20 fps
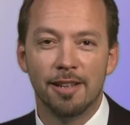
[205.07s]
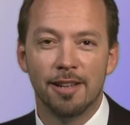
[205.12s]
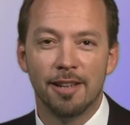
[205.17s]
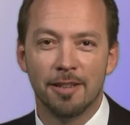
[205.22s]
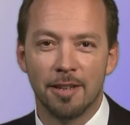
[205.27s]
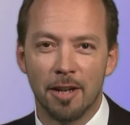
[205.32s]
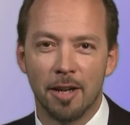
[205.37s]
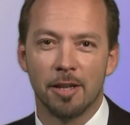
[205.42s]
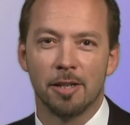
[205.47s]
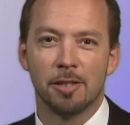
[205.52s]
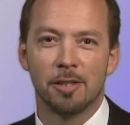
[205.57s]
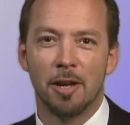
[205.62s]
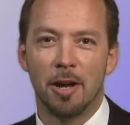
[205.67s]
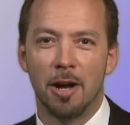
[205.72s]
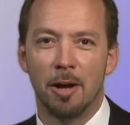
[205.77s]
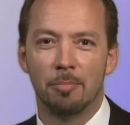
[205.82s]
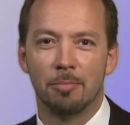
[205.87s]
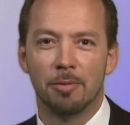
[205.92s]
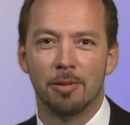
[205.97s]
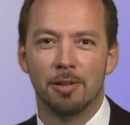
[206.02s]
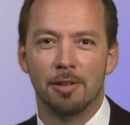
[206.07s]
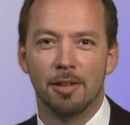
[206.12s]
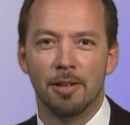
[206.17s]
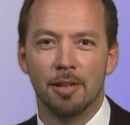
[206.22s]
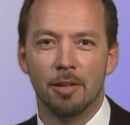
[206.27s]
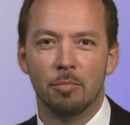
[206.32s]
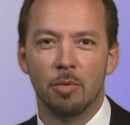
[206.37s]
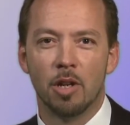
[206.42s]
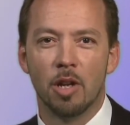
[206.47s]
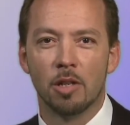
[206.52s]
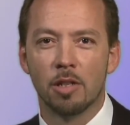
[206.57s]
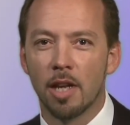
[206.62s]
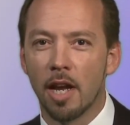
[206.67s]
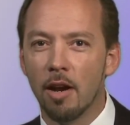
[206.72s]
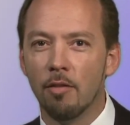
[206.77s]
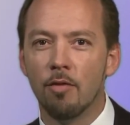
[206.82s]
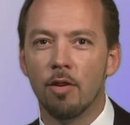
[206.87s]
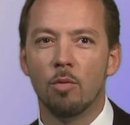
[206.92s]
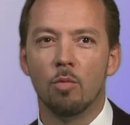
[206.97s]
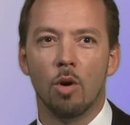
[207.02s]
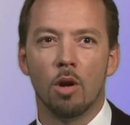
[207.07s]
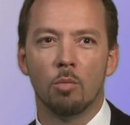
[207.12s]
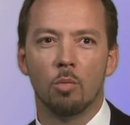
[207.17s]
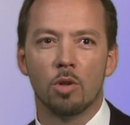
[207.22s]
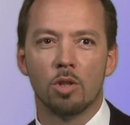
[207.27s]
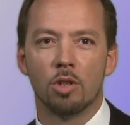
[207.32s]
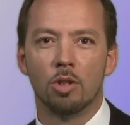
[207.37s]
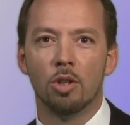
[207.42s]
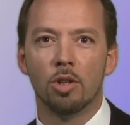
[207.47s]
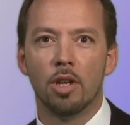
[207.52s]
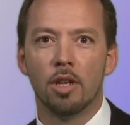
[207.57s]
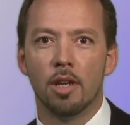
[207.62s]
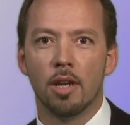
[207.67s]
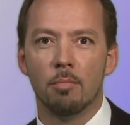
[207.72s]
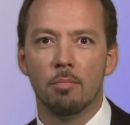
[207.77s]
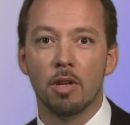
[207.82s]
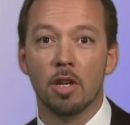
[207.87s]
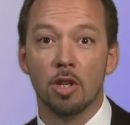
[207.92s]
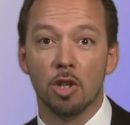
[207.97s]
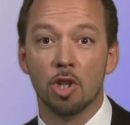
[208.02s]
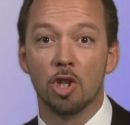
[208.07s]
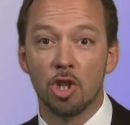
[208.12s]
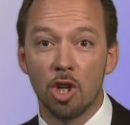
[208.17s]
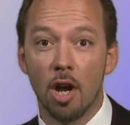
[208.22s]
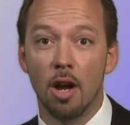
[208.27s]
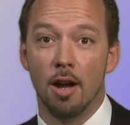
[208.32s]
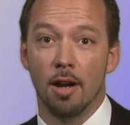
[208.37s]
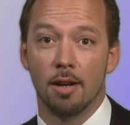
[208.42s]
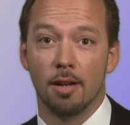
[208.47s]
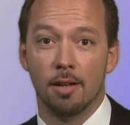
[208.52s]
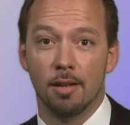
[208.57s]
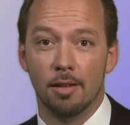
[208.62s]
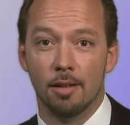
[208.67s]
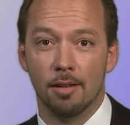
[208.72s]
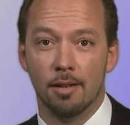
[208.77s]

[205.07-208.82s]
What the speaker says: and then I stopped, because everyone was looking at me in shock.